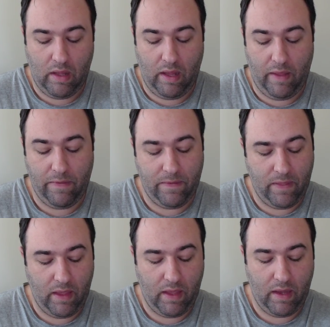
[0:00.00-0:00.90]
And
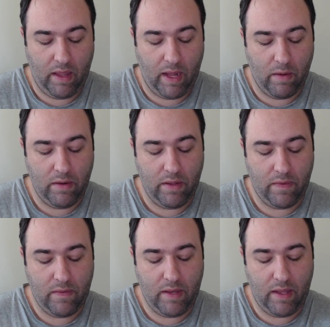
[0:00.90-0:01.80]
then Arrow
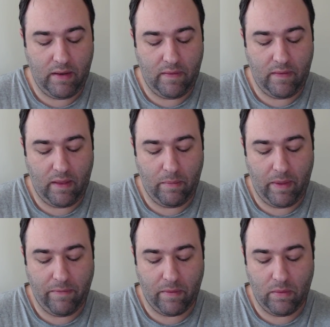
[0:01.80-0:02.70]
tells Ted to stay away
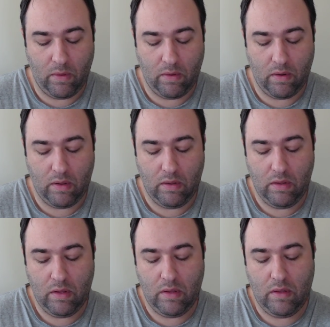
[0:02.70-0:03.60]
from Laurel,
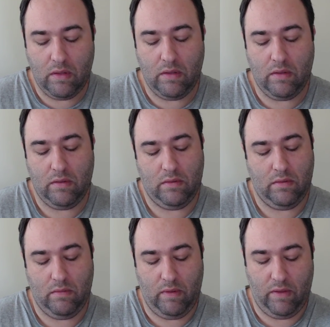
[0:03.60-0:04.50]

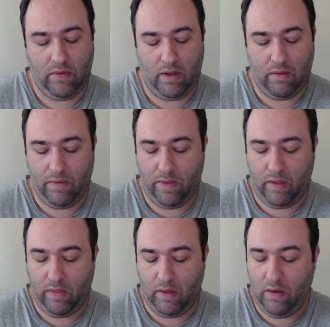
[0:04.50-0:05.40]
which I don't
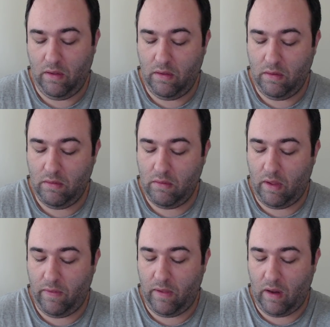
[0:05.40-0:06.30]
think they do.
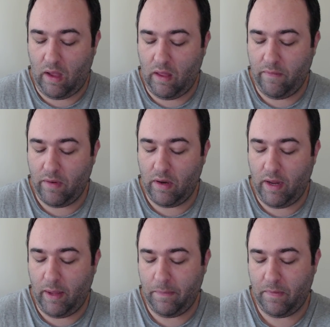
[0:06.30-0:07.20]
And then Oliver
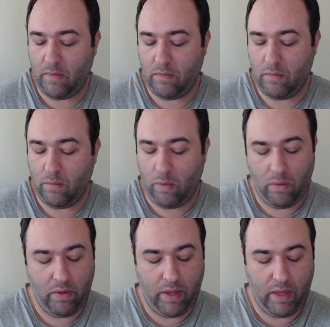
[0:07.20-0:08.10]
helps
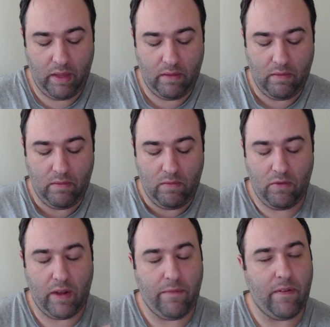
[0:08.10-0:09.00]
Roy,
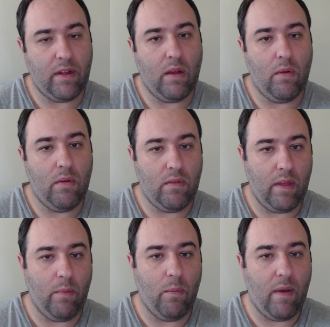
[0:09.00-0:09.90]
trying to figure out
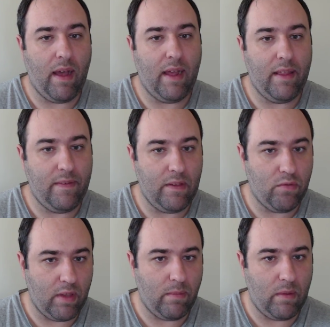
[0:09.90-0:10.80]
like why is he
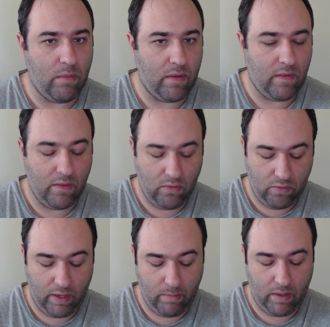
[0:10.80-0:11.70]
dreaming, what's he's
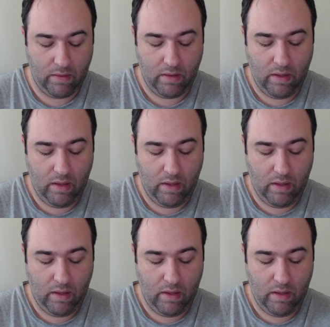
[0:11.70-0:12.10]
dreaming.